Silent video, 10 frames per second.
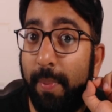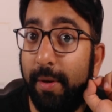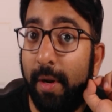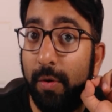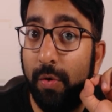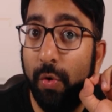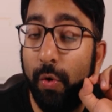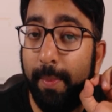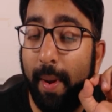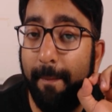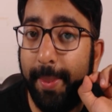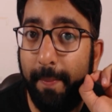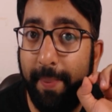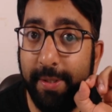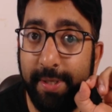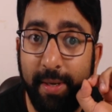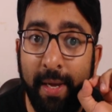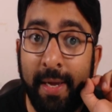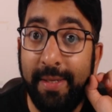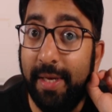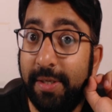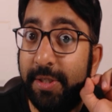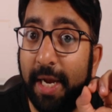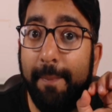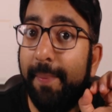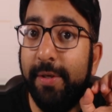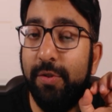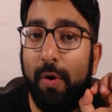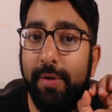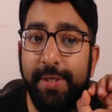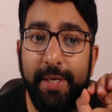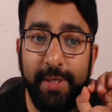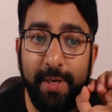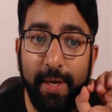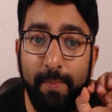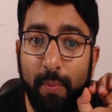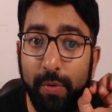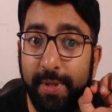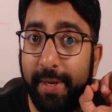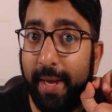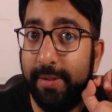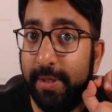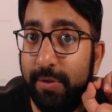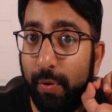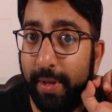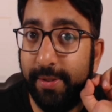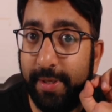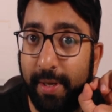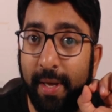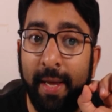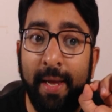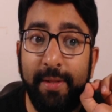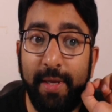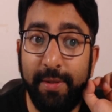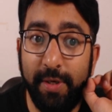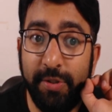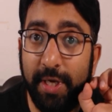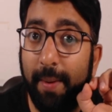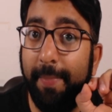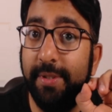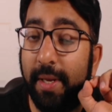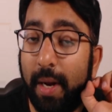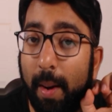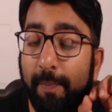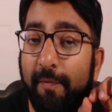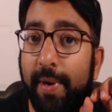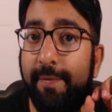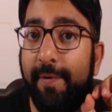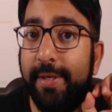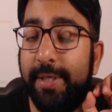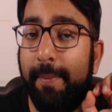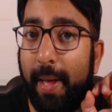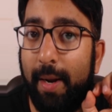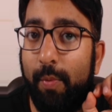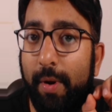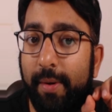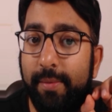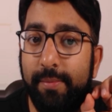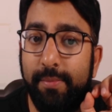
But do remember the basic, the shape is not changing. In both the cases, you can see that the shape is an upward facing parabola.